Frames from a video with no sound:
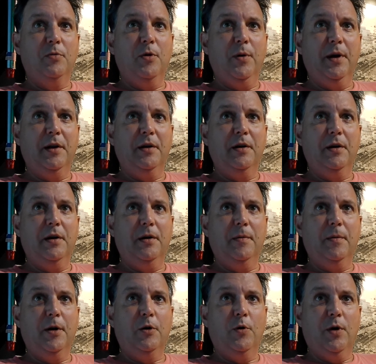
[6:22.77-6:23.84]
going
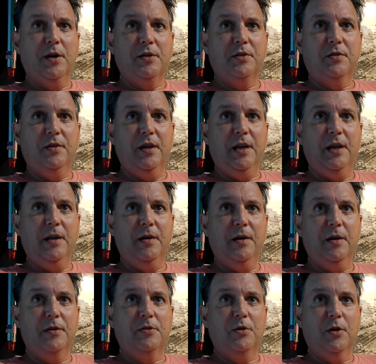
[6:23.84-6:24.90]
across the
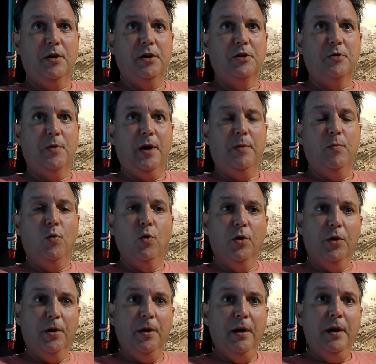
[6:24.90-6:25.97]
Turkish-Greek
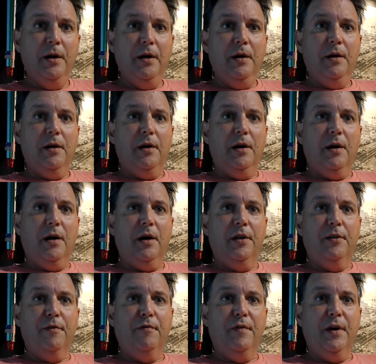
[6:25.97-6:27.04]
border
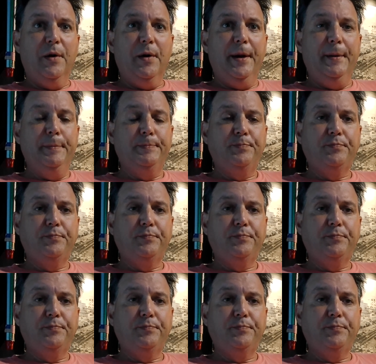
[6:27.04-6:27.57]
on the ferry,